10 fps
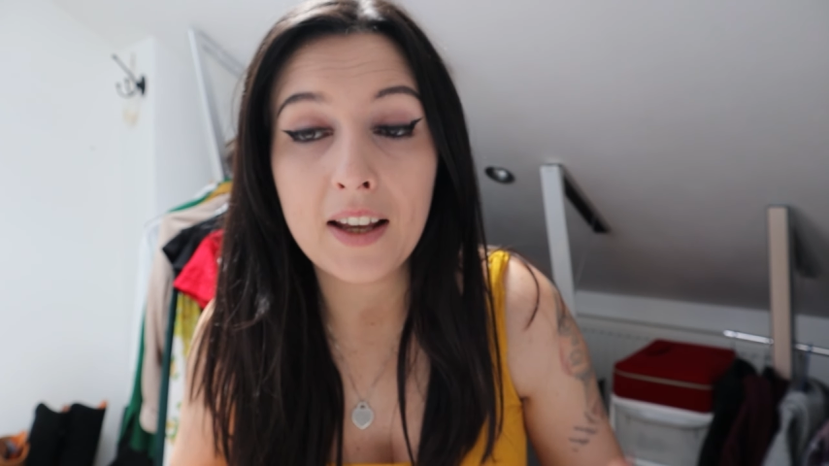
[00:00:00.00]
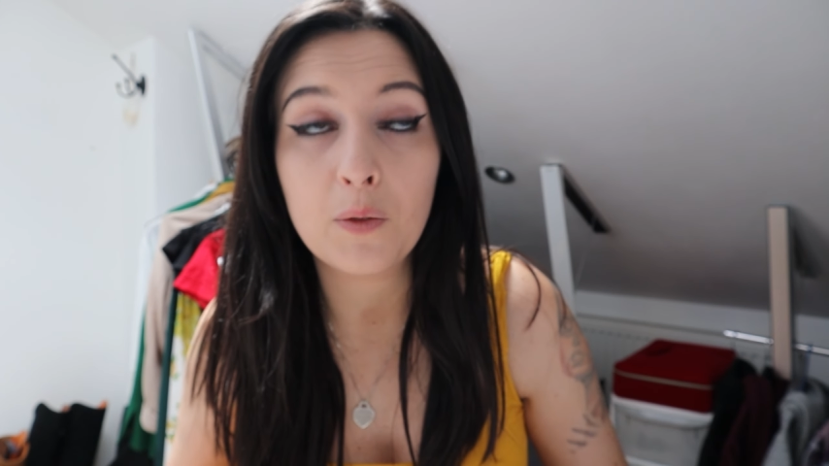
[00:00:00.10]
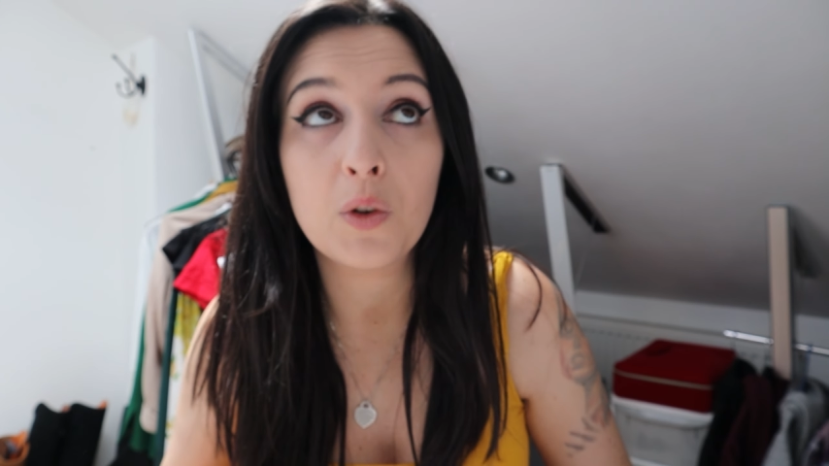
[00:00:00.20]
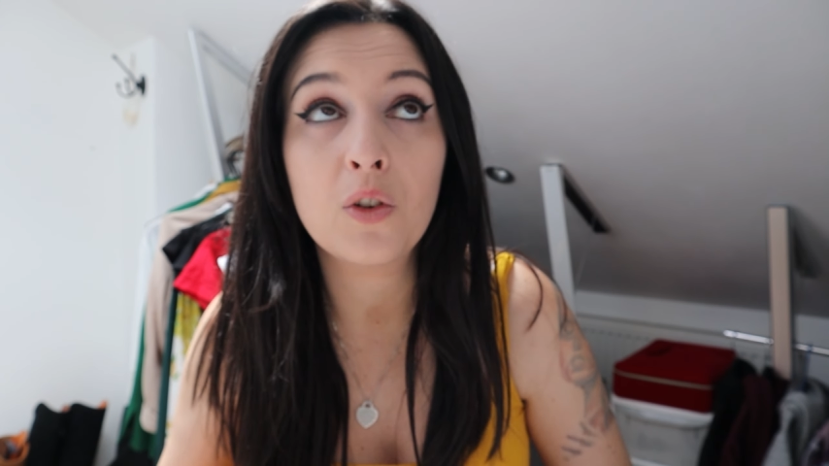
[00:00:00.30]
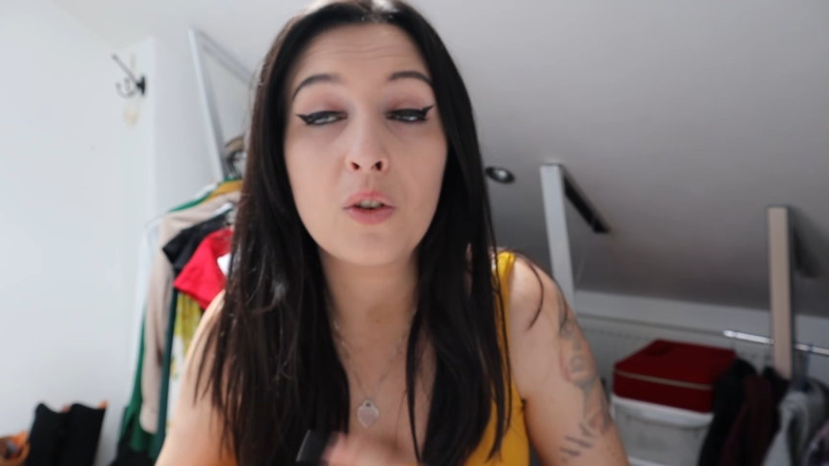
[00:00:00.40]
It
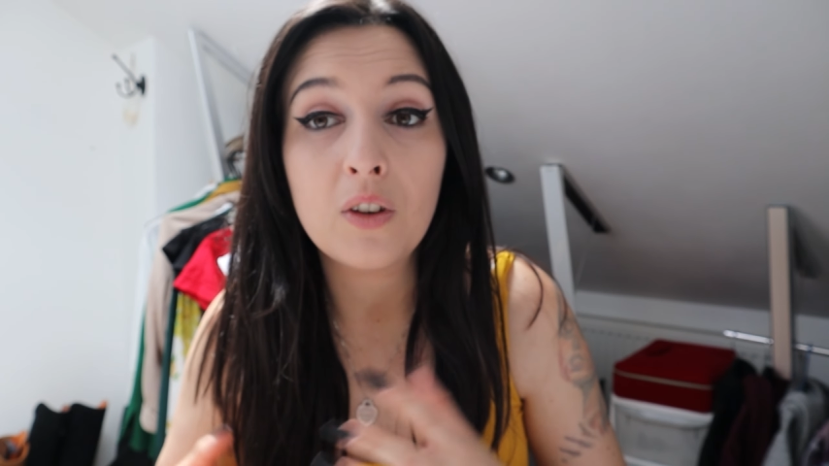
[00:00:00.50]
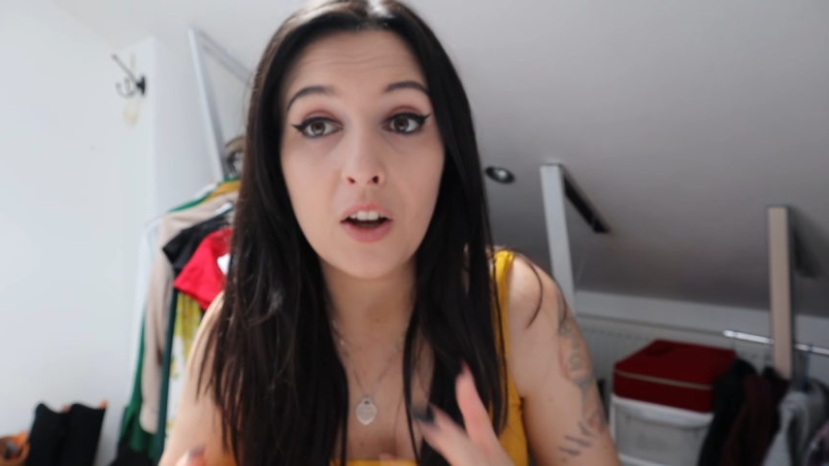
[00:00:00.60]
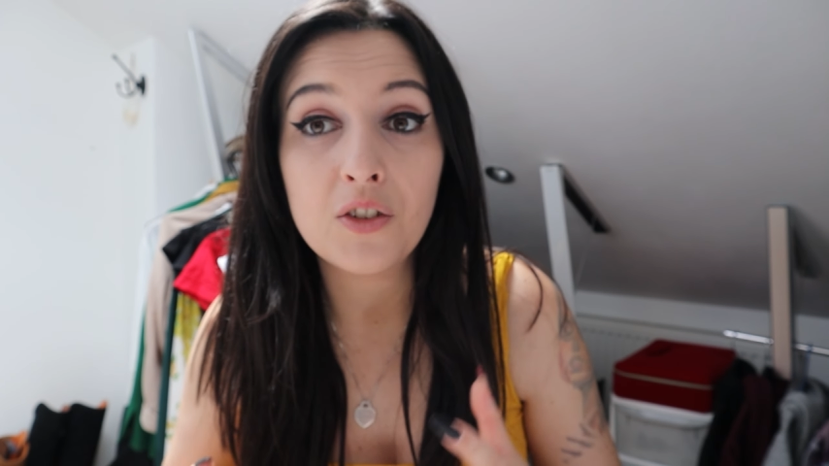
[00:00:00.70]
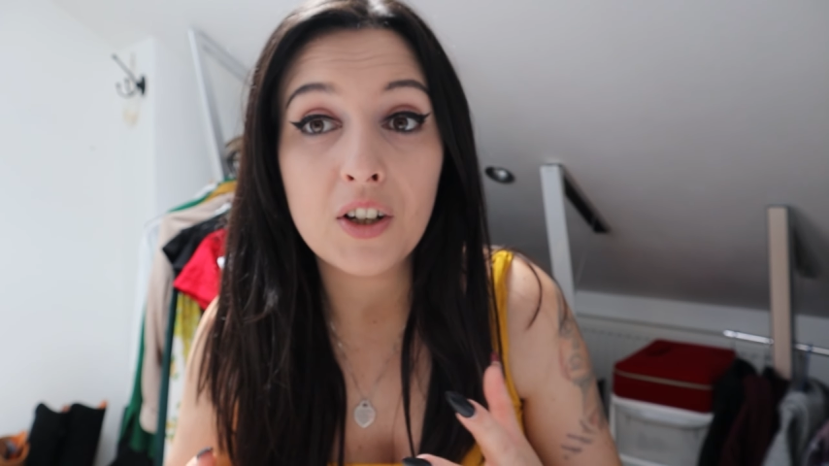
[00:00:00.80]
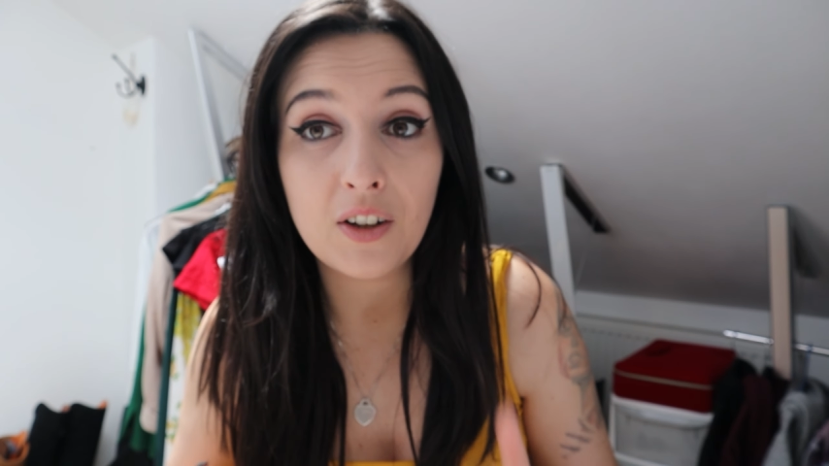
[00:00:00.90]
was
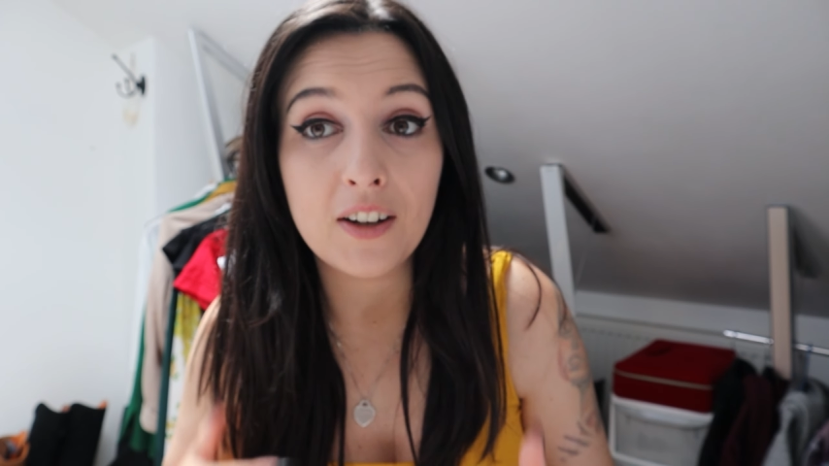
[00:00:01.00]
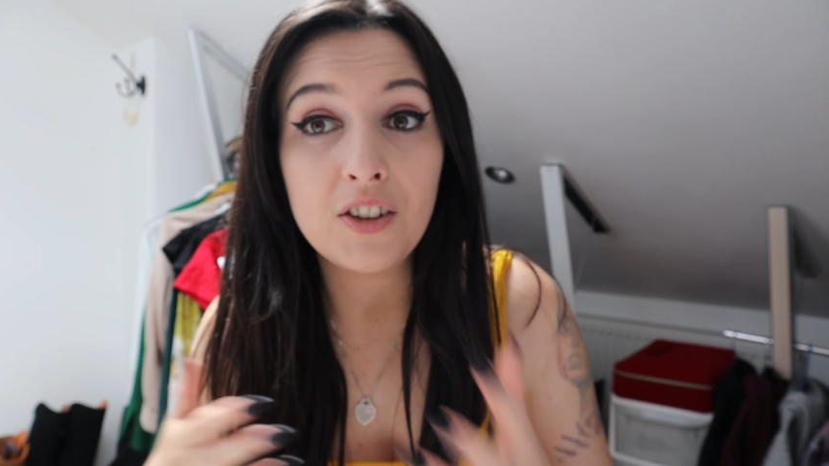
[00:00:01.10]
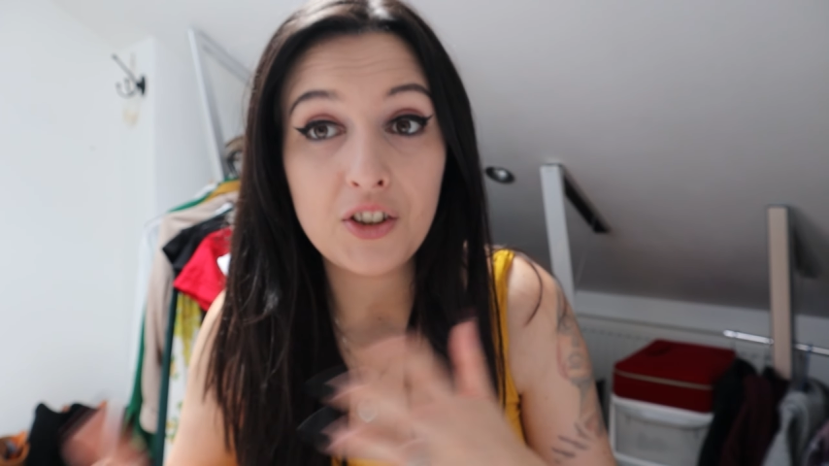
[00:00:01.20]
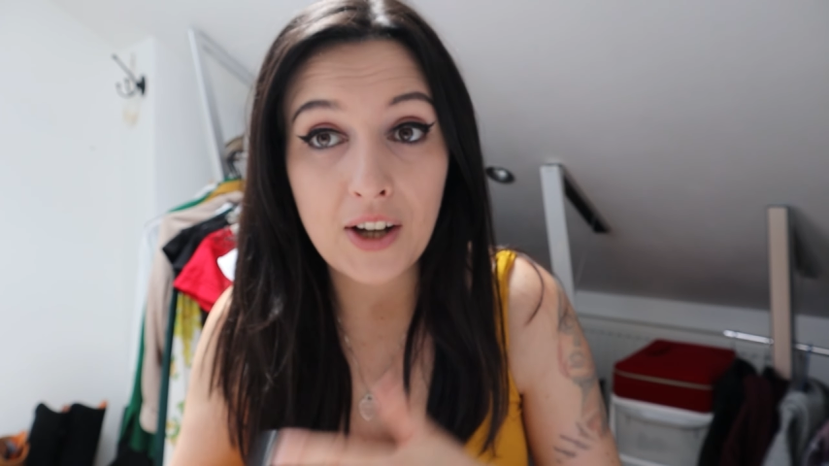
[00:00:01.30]
such a nice